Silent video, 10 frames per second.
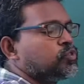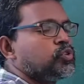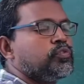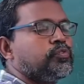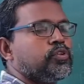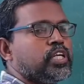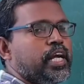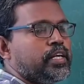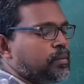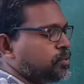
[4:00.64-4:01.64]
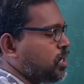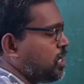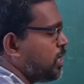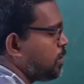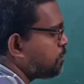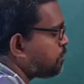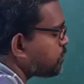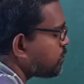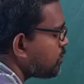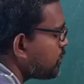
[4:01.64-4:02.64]
two fluorine atoms are there.
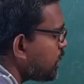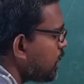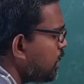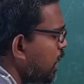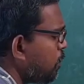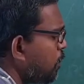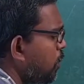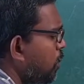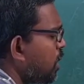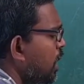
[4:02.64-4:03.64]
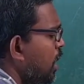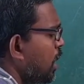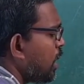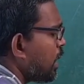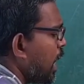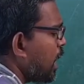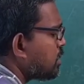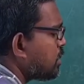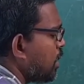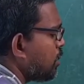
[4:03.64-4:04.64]
Therefore,
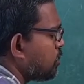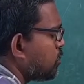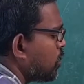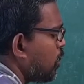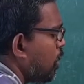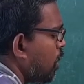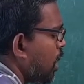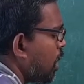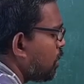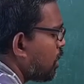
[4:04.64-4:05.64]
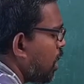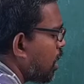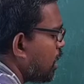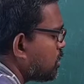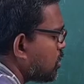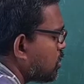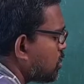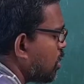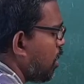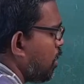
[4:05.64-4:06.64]
calcium
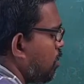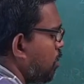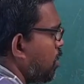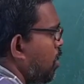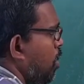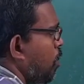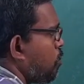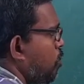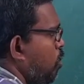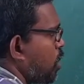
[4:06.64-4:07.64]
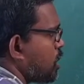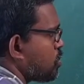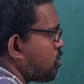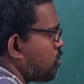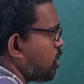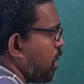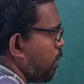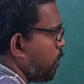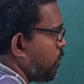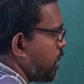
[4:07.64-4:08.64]
consists of 4s2
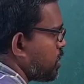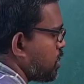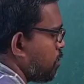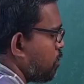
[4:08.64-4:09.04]
configuration.